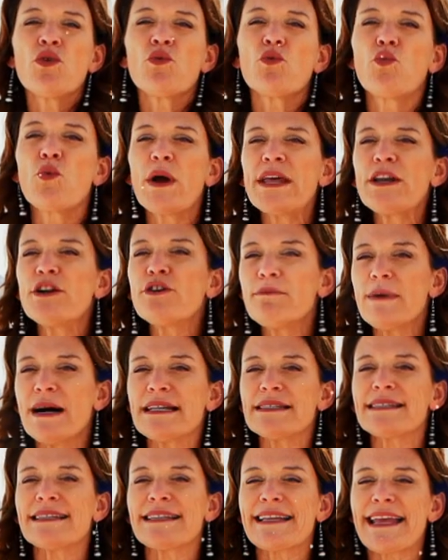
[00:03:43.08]
Winter
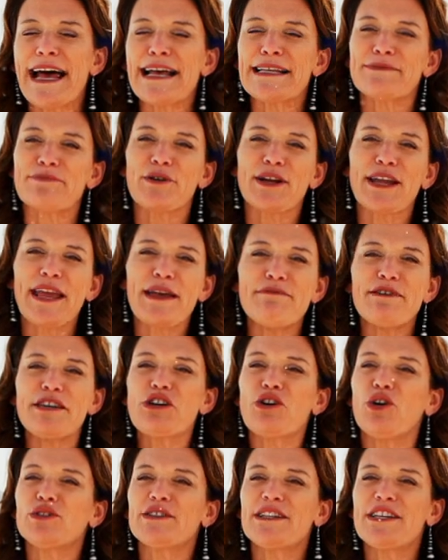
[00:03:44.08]
months in Casper can be
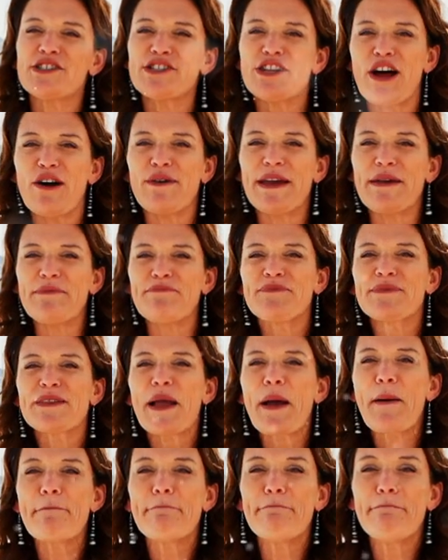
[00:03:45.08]
cold and snowy,
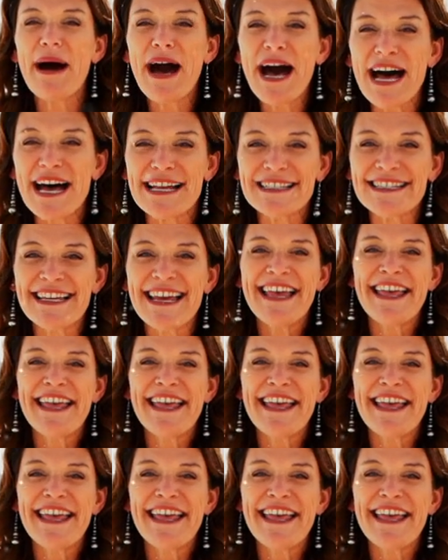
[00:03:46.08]
but